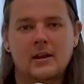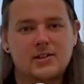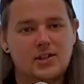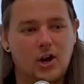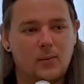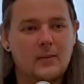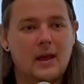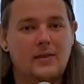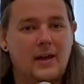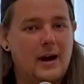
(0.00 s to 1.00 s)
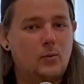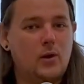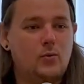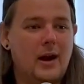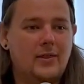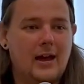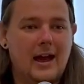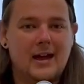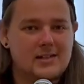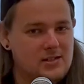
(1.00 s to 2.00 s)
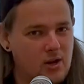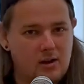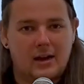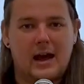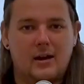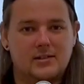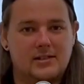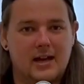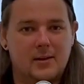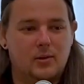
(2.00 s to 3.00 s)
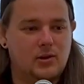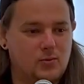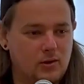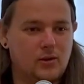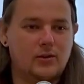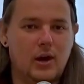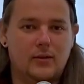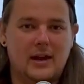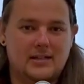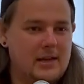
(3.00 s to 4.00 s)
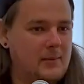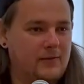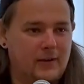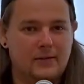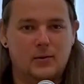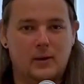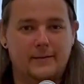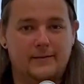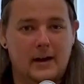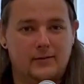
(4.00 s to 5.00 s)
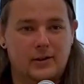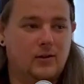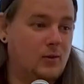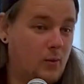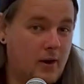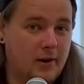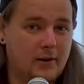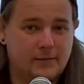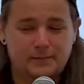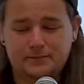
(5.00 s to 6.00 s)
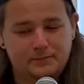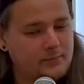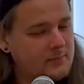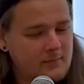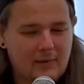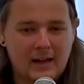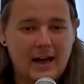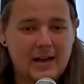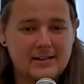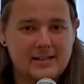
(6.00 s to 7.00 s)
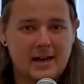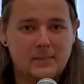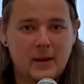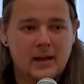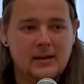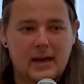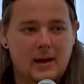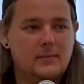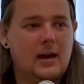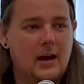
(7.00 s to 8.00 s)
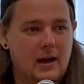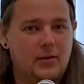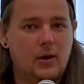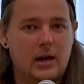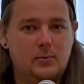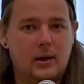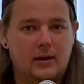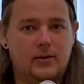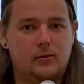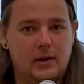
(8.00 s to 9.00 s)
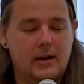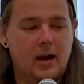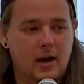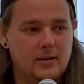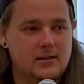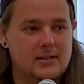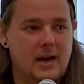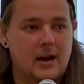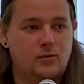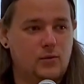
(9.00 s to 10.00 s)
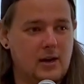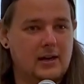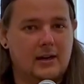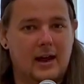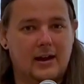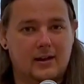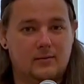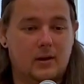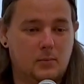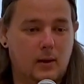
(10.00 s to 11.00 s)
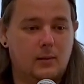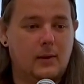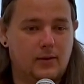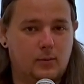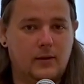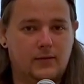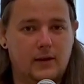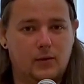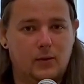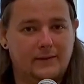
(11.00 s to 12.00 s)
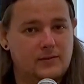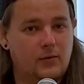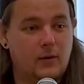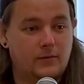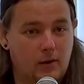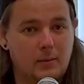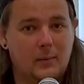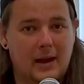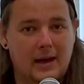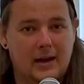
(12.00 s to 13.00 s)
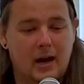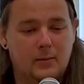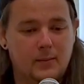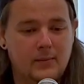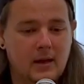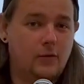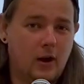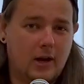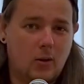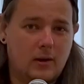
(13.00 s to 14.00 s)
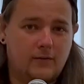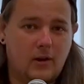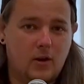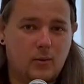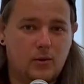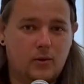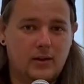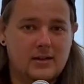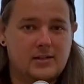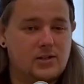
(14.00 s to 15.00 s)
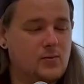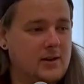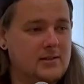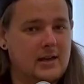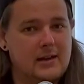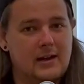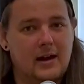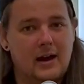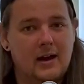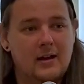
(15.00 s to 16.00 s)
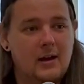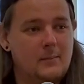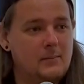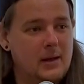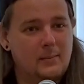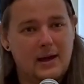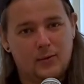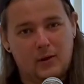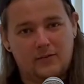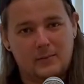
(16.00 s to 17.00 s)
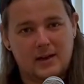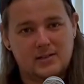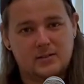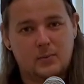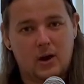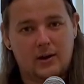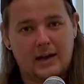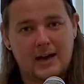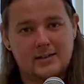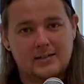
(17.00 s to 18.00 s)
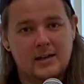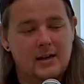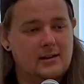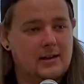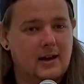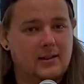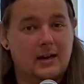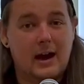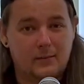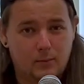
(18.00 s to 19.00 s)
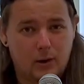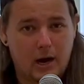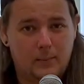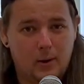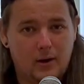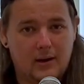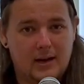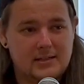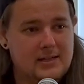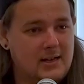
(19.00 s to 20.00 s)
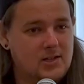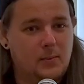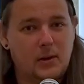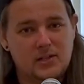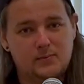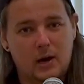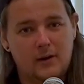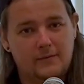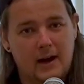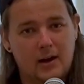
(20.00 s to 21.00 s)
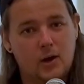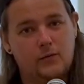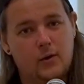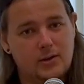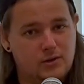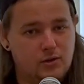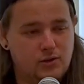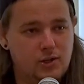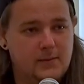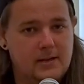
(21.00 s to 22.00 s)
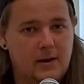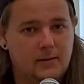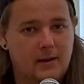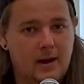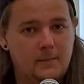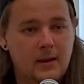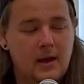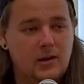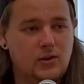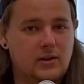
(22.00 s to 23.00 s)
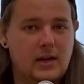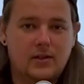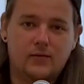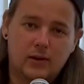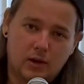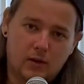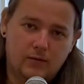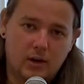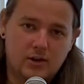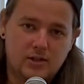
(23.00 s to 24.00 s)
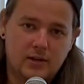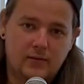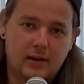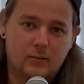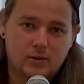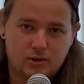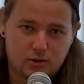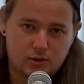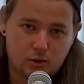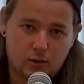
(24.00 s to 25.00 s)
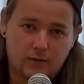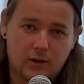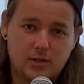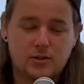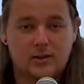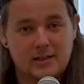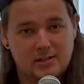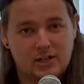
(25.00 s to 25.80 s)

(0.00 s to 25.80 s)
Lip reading: So that one right there is not allowed today because we all know that's like my favorite riff ever, or one of. And yeah, I thought I'd pick three others that I really like, and probably my three favorite riffs from the Black Album. Before I go any further with all this, I just want to say that me and Matt the Riff Masters podcast, the Loud and Proud podcast, that's up on Spotify and over on his YouTube channel now. You can get the video version of it, which is the short version, on his